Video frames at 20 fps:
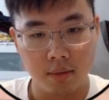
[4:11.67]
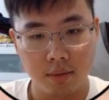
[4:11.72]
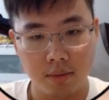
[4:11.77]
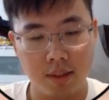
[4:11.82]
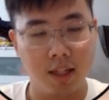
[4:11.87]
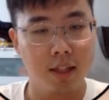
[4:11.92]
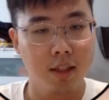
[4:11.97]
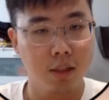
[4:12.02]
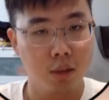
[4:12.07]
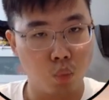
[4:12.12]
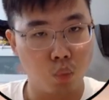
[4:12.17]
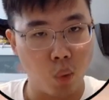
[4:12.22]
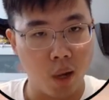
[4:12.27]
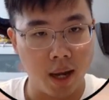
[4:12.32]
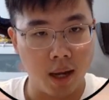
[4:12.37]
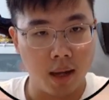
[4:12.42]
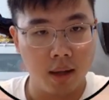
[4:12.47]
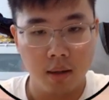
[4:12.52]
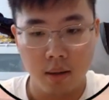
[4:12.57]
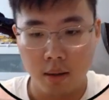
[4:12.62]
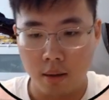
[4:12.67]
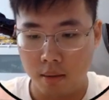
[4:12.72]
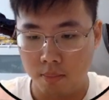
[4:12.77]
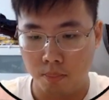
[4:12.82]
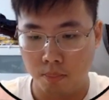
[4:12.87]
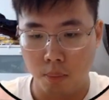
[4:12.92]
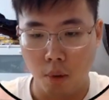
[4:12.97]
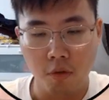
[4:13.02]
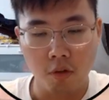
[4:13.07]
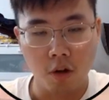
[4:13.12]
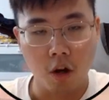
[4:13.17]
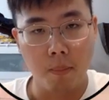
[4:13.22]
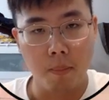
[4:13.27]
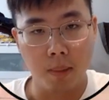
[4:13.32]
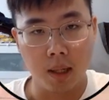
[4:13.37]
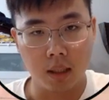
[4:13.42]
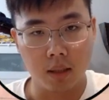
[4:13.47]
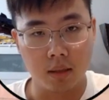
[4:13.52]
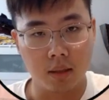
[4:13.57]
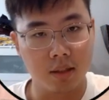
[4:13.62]
things where both
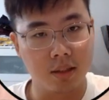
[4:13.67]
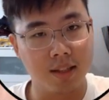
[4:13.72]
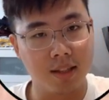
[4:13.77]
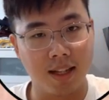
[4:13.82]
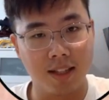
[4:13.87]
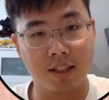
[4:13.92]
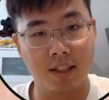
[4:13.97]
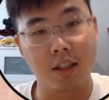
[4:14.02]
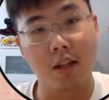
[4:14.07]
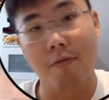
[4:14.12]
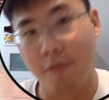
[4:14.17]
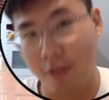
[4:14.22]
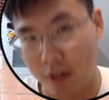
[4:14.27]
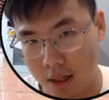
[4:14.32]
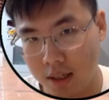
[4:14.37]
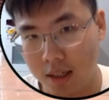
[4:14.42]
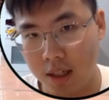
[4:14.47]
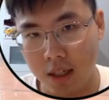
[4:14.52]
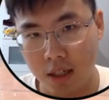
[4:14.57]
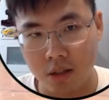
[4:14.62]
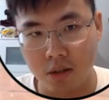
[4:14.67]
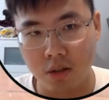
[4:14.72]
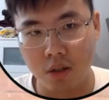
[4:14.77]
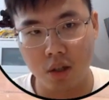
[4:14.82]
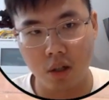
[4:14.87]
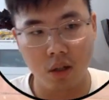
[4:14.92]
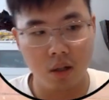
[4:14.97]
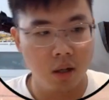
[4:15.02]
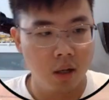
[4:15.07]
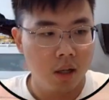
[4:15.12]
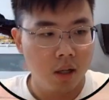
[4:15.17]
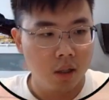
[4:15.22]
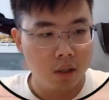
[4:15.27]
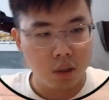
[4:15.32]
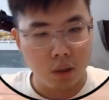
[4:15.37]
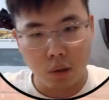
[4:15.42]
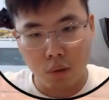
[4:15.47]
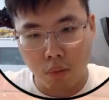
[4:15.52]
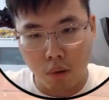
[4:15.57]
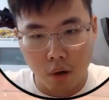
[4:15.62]
competitors get severely injured,
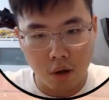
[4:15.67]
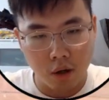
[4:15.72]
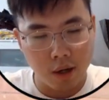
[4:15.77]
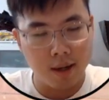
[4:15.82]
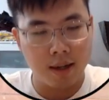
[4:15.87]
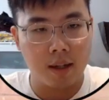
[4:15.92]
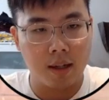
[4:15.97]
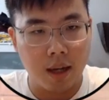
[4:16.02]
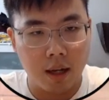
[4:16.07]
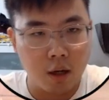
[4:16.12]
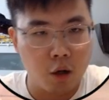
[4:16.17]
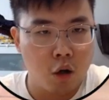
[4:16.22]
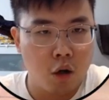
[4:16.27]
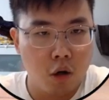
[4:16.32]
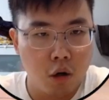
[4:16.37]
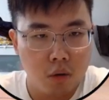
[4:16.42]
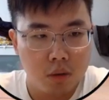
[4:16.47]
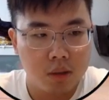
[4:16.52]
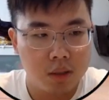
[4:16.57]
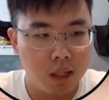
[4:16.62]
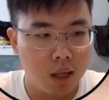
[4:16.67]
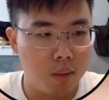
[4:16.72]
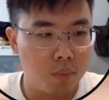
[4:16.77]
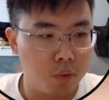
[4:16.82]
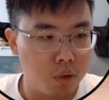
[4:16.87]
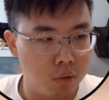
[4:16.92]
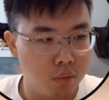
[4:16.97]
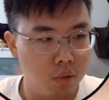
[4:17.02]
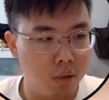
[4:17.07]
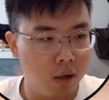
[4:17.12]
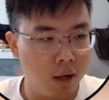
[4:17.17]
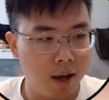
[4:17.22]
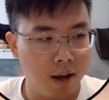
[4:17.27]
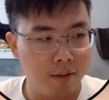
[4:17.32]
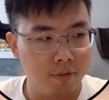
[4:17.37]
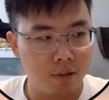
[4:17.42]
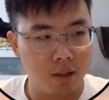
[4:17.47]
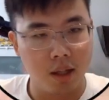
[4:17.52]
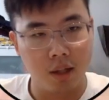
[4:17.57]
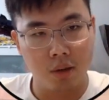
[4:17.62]
you will get close up, you will
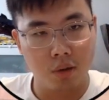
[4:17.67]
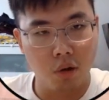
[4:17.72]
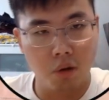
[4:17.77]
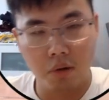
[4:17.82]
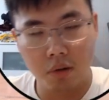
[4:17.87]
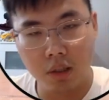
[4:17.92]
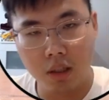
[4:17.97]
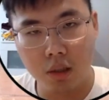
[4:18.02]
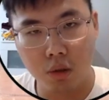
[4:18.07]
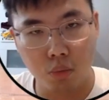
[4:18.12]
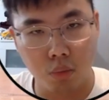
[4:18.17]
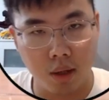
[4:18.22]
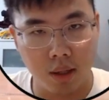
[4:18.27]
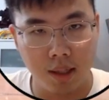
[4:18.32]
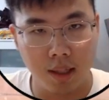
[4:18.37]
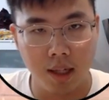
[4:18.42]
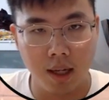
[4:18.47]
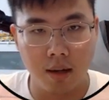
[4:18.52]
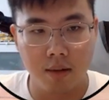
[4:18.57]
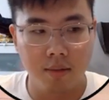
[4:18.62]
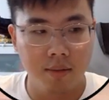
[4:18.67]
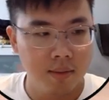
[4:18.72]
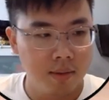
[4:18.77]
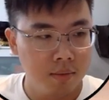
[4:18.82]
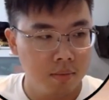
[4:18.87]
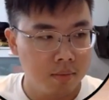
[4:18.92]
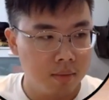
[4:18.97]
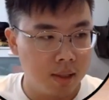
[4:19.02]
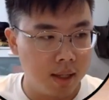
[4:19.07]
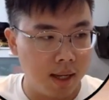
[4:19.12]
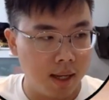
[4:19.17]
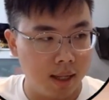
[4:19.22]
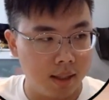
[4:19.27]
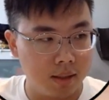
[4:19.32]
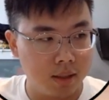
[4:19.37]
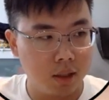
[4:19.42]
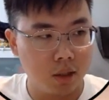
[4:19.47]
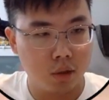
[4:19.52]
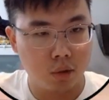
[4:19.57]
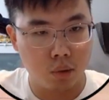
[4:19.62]
have the authorities running out and
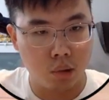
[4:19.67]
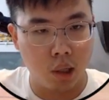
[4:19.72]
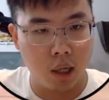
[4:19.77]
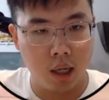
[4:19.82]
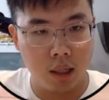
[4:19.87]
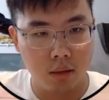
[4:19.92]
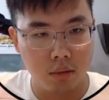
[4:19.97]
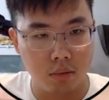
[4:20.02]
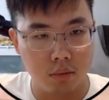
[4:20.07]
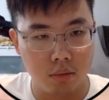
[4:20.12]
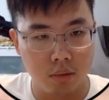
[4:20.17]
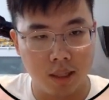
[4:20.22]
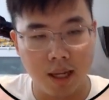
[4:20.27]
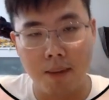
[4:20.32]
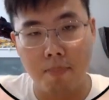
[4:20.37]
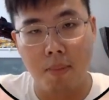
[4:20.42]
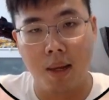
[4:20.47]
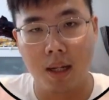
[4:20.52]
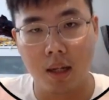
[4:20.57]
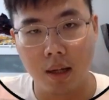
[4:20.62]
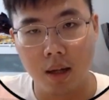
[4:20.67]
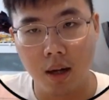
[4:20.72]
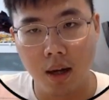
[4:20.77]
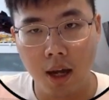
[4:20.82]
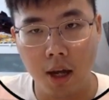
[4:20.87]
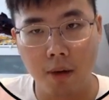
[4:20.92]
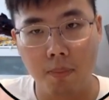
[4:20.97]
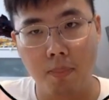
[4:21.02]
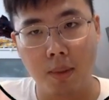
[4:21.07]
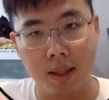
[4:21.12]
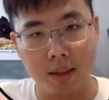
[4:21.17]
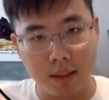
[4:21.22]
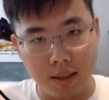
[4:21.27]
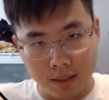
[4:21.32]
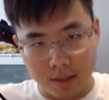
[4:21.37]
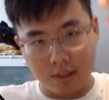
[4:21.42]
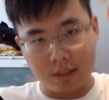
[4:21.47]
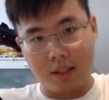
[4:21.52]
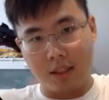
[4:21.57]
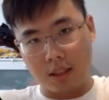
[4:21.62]
just trying to get medical help, but this
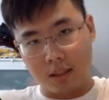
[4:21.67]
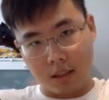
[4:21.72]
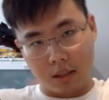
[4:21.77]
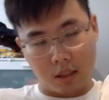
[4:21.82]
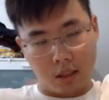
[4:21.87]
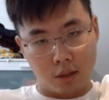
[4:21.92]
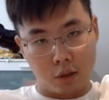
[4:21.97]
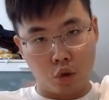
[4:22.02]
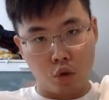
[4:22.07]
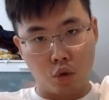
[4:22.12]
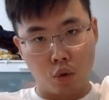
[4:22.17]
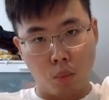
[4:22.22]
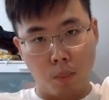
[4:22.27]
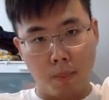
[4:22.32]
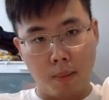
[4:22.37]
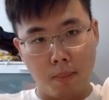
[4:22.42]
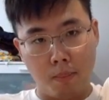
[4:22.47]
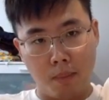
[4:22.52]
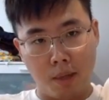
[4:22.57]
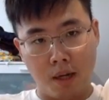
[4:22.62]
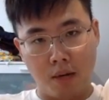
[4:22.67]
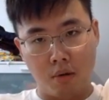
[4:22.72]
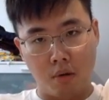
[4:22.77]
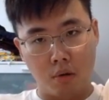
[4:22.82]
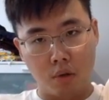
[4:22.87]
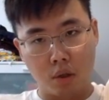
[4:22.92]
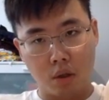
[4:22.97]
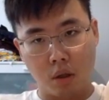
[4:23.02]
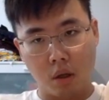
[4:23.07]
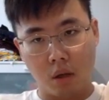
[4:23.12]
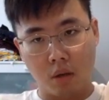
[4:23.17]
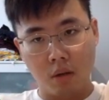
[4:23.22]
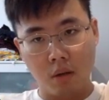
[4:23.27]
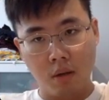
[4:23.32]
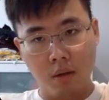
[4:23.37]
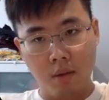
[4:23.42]
is just a stupid B-roll shot